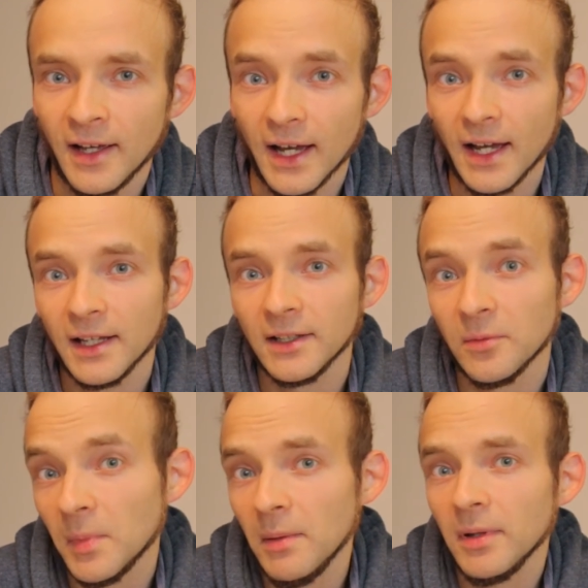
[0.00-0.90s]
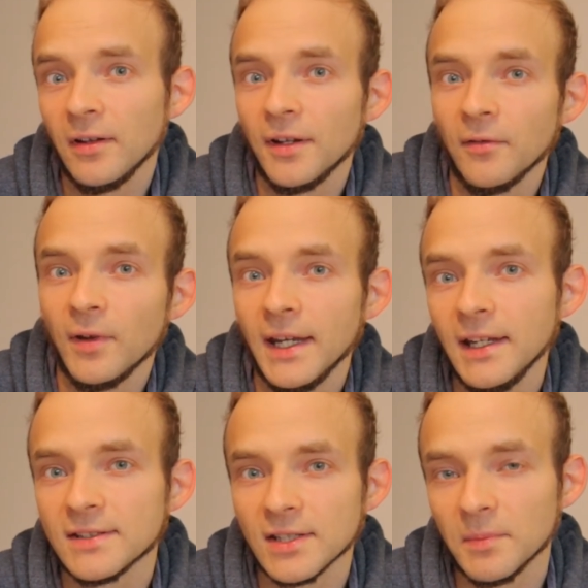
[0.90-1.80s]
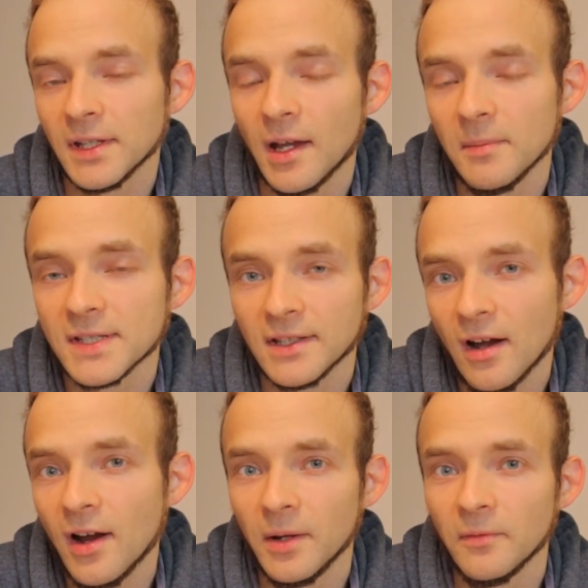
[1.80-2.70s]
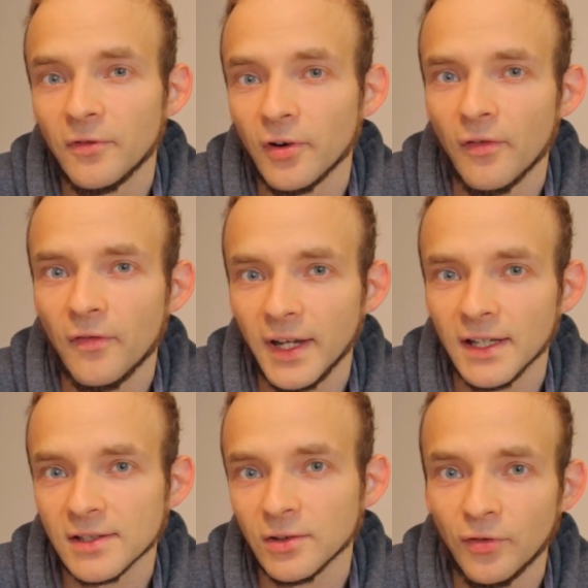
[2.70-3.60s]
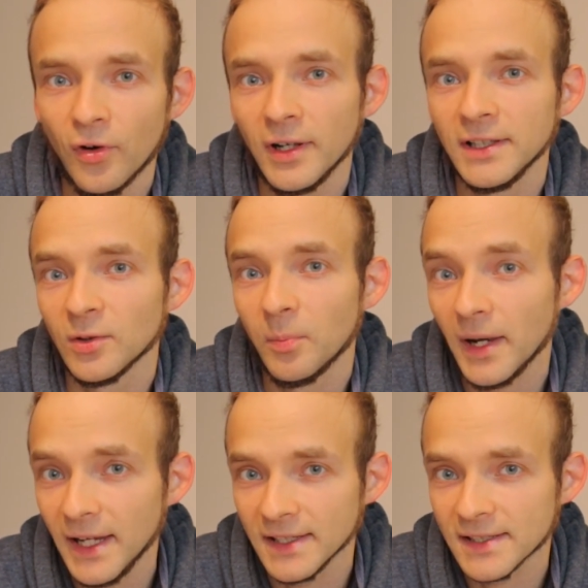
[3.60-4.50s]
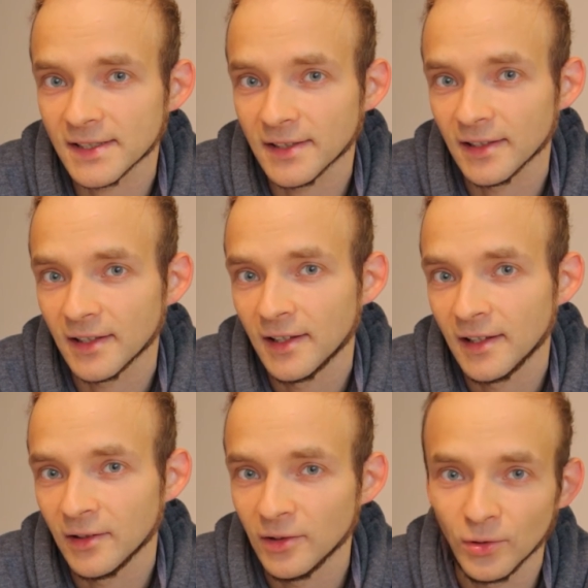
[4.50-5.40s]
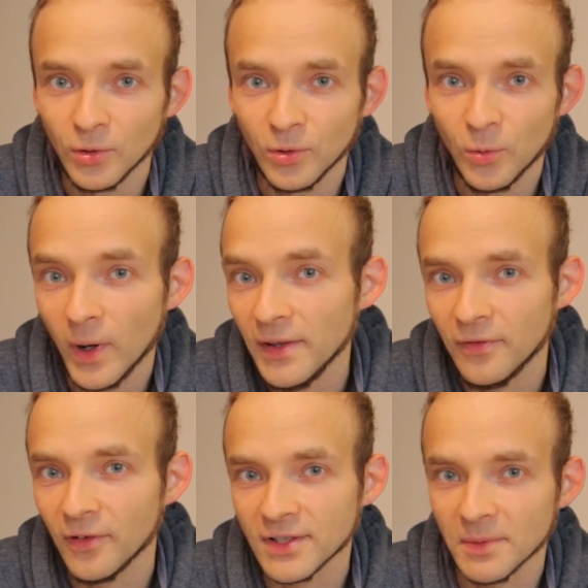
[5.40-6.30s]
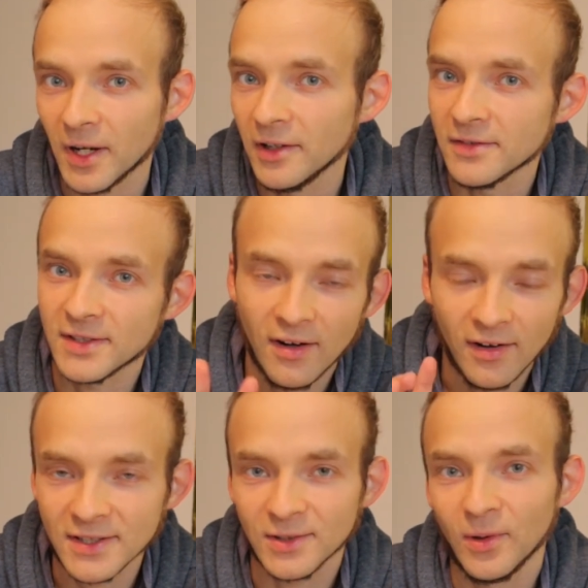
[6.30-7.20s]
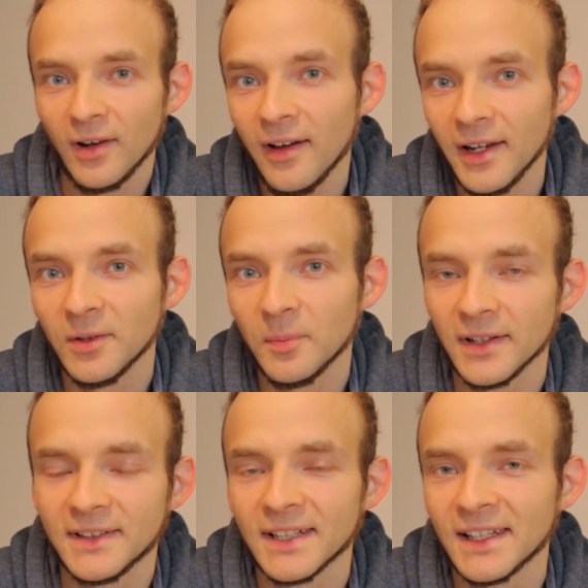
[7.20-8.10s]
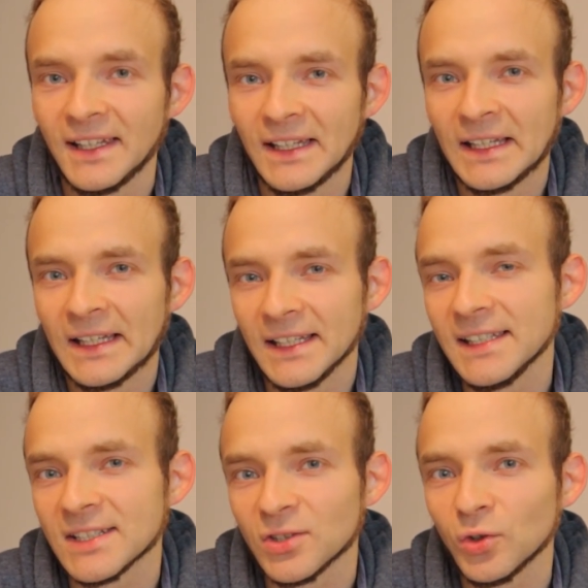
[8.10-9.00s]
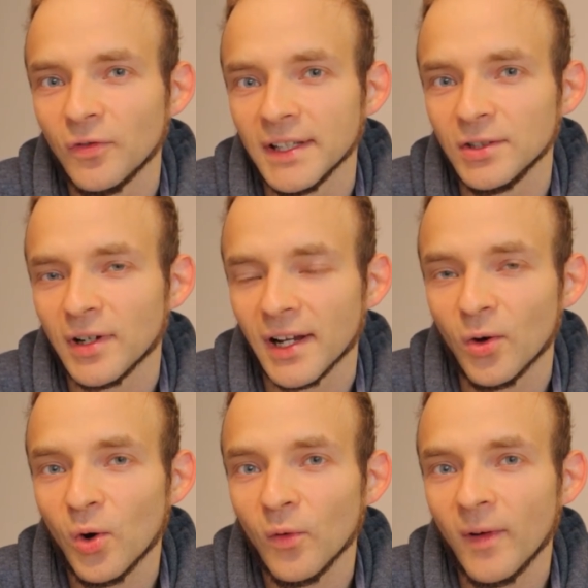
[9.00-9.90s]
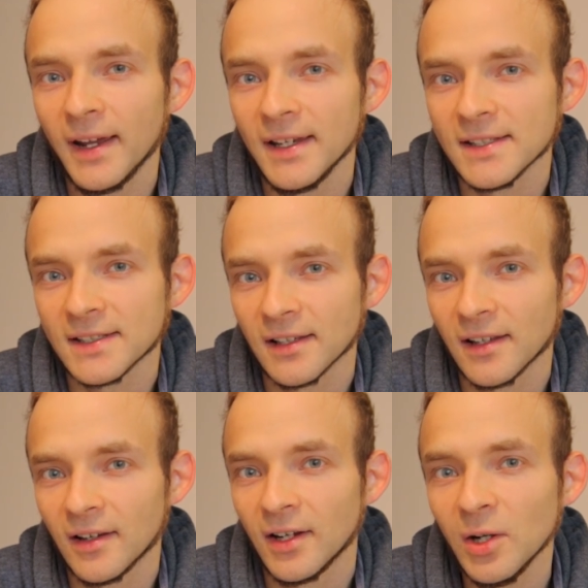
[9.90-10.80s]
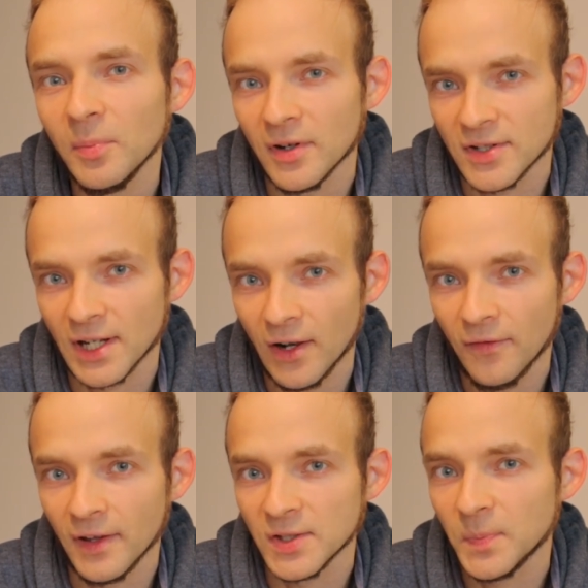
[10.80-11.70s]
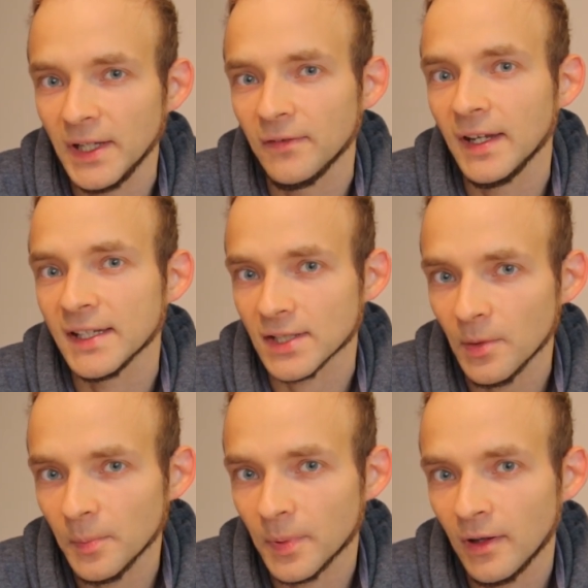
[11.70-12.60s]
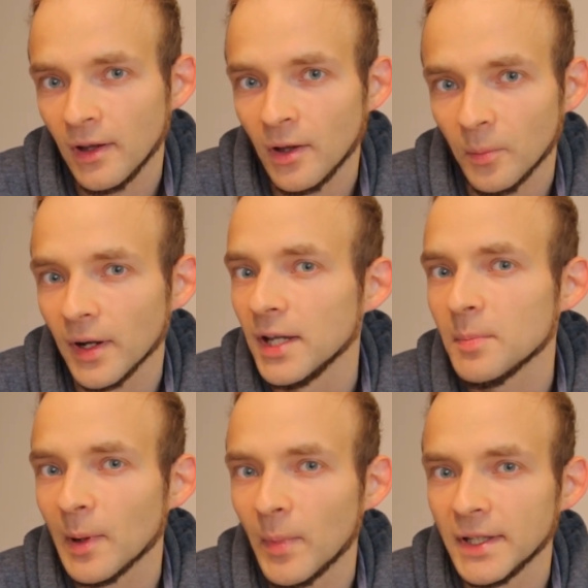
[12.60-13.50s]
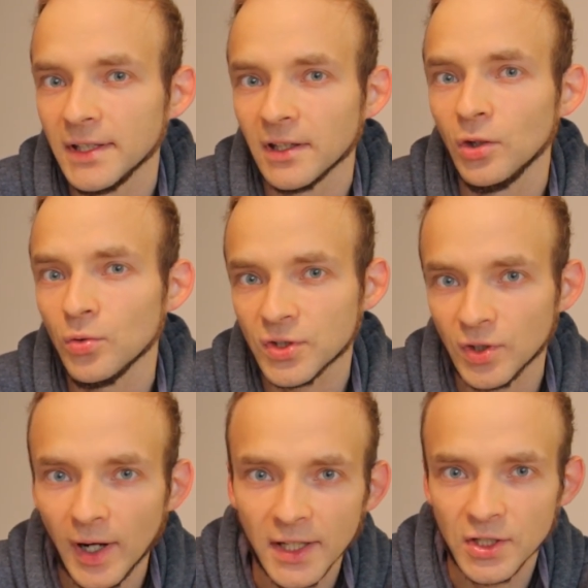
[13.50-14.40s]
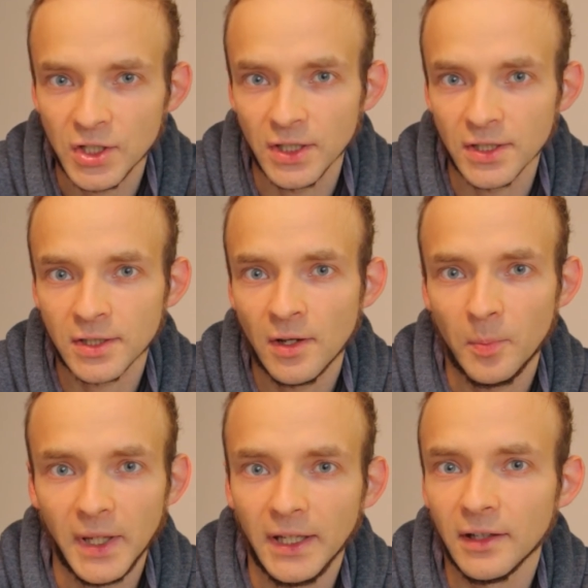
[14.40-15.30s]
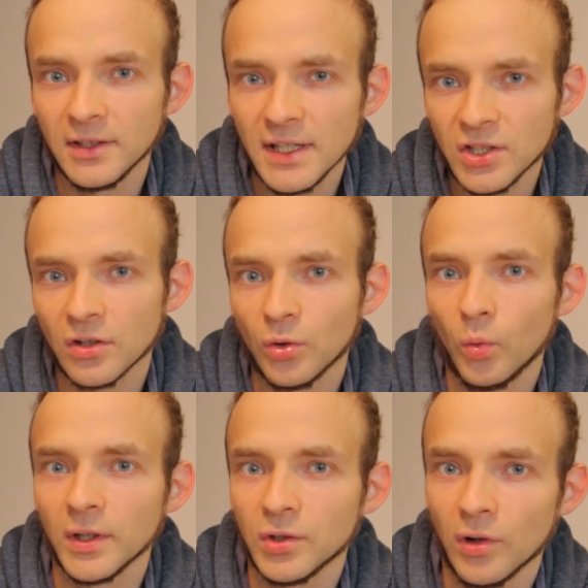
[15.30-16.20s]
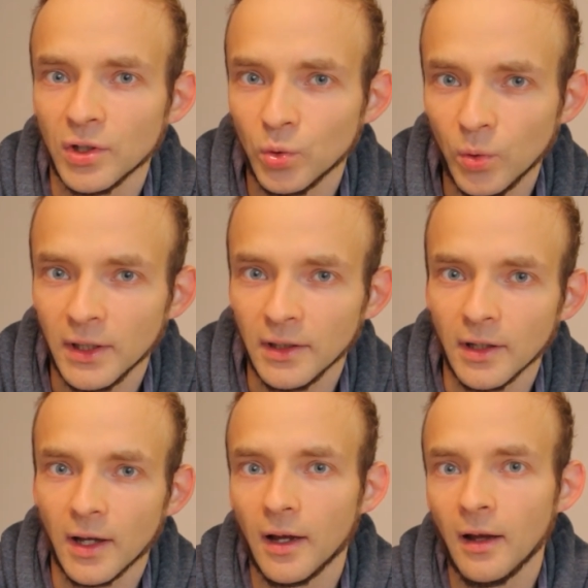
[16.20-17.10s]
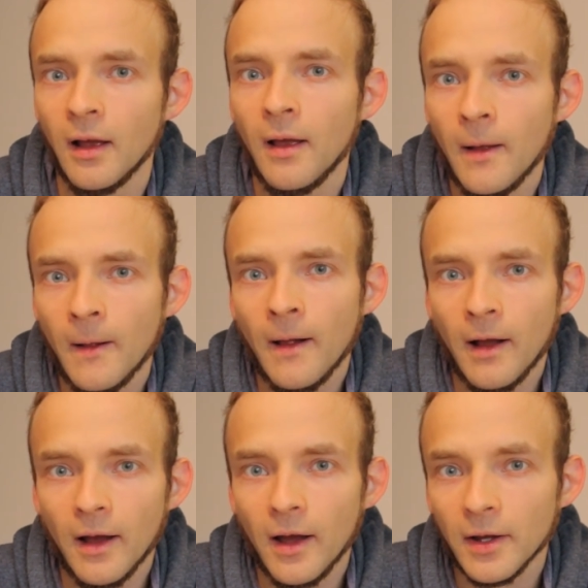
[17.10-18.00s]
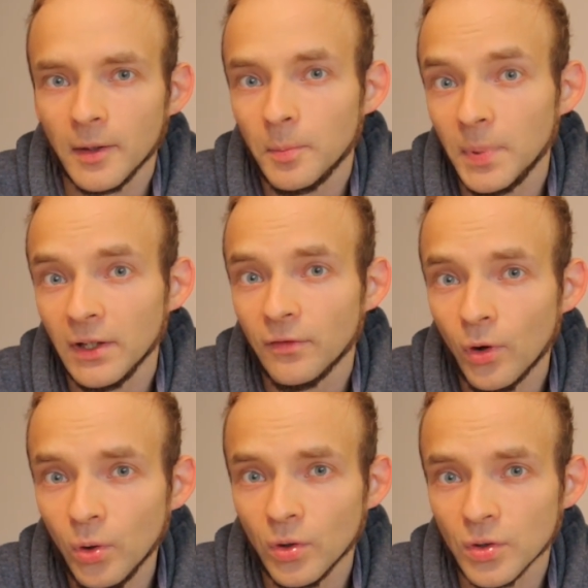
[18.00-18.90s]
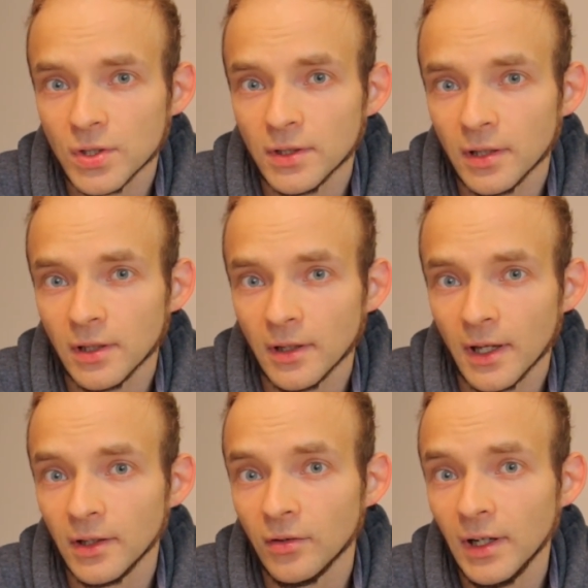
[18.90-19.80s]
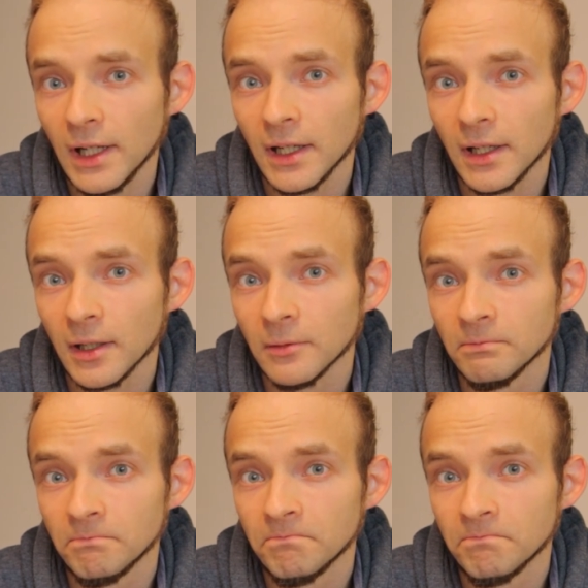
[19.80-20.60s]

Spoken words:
And maybe we need sometimes time for the things to fall into place, to wait for some kind of stars to align, but it is true that you can always help yourself and speed things up by implementing new strategies, paying attention to what you are doing, being focused, and really